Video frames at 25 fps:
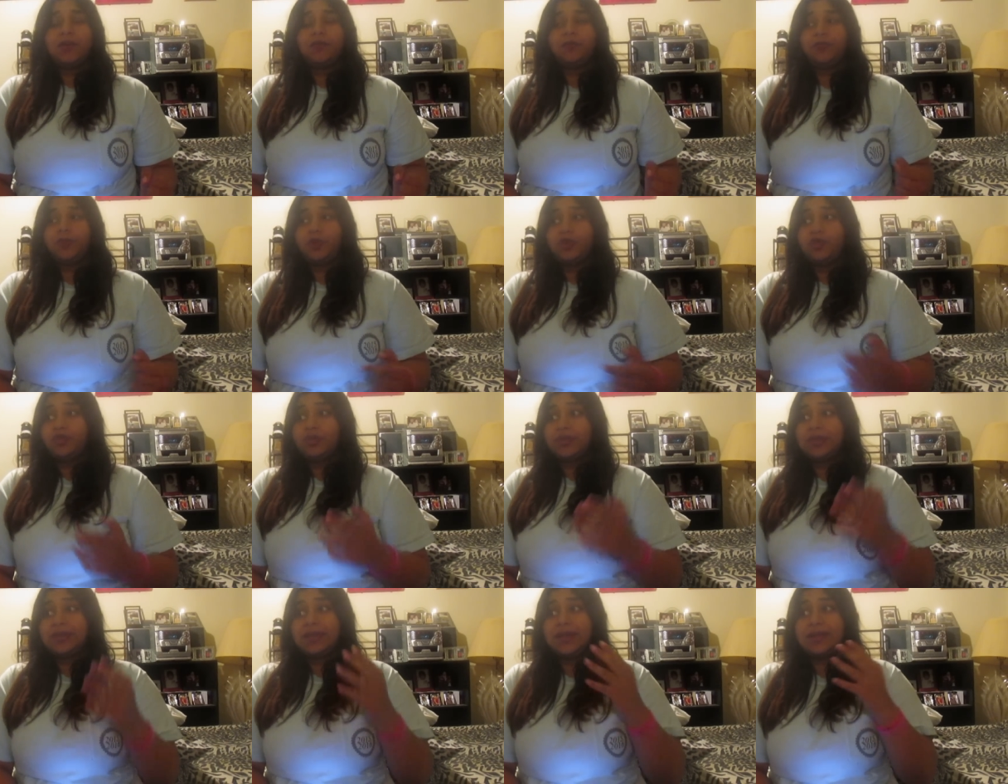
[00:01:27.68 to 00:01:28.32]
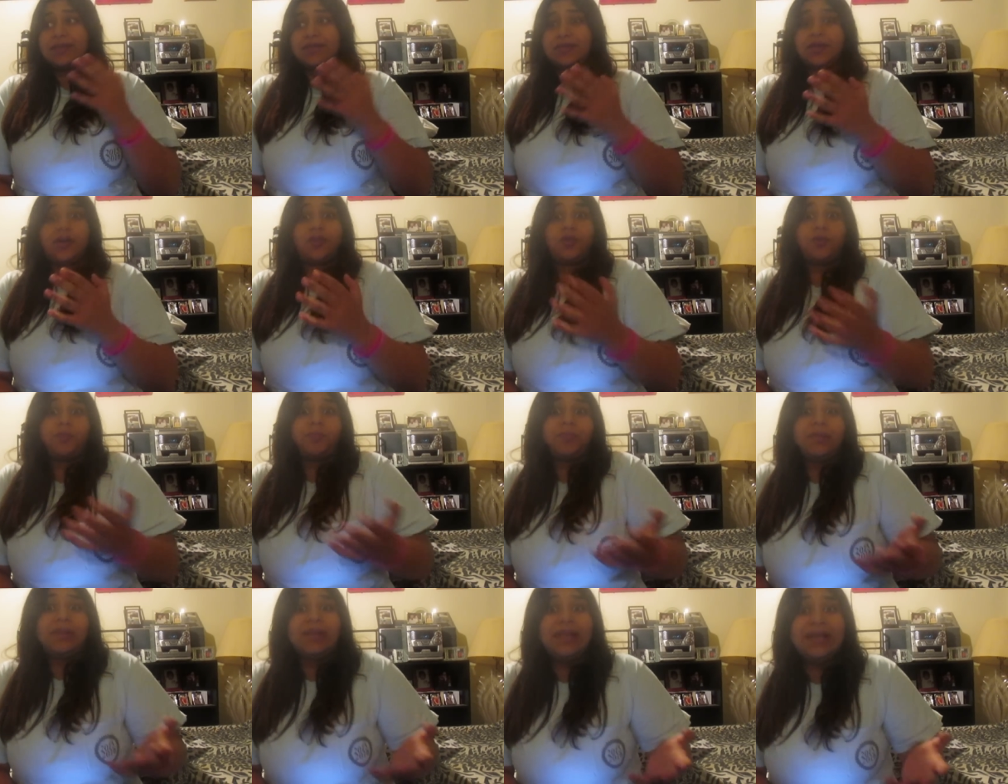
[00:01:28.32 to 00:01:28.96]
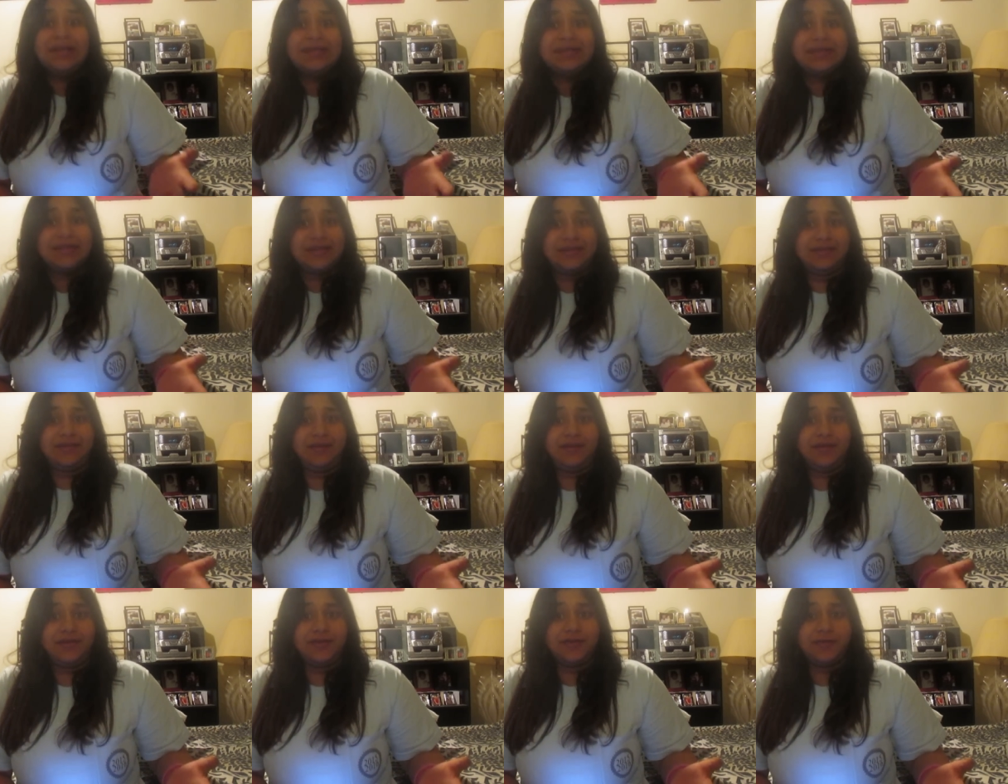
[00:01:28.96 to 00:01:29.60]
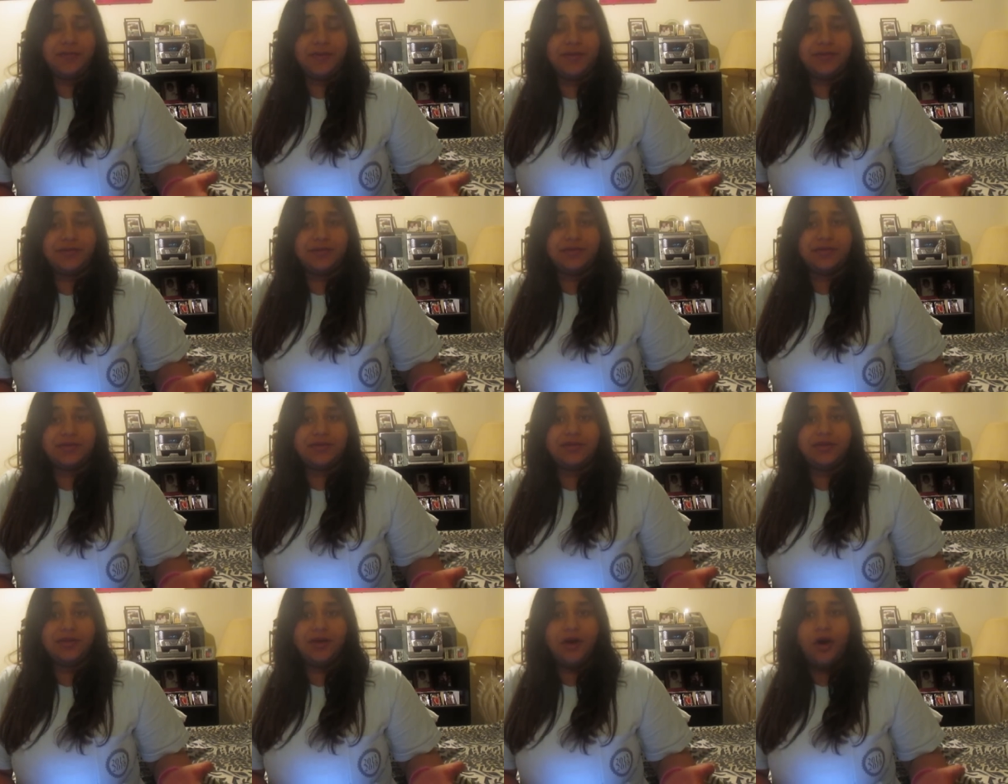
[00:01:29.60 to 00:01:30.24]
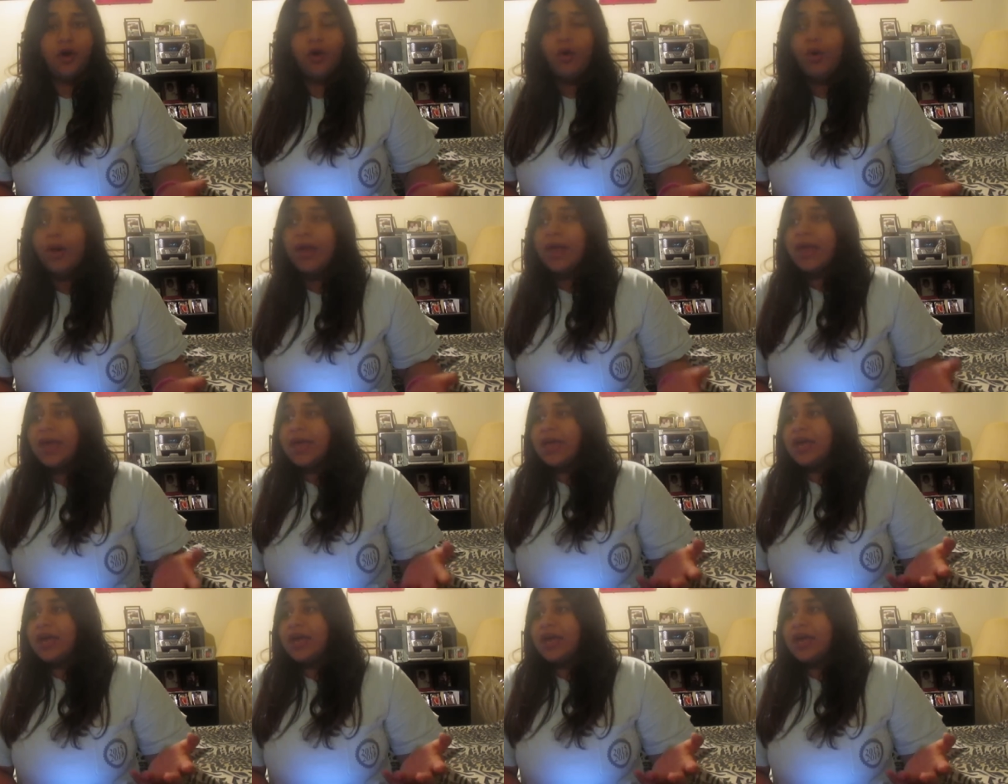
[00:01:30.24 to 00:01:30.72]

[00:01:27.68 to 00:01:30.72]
for you to get to other places in this business, you know?